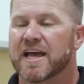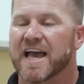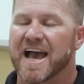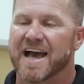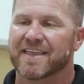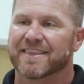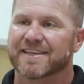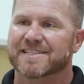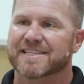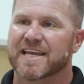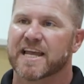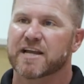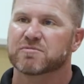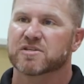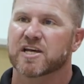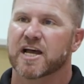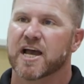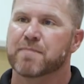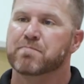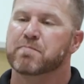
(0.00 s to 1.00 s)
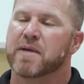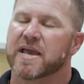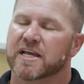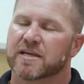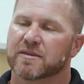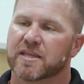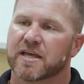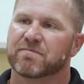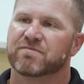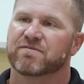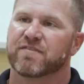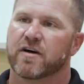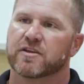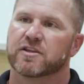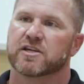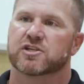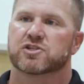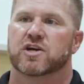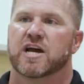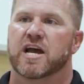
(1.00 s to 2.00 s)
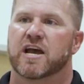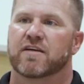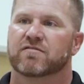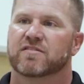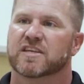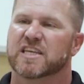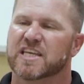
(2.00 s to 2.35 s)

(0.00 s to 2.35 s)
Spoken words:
at the same time making them fun to drive,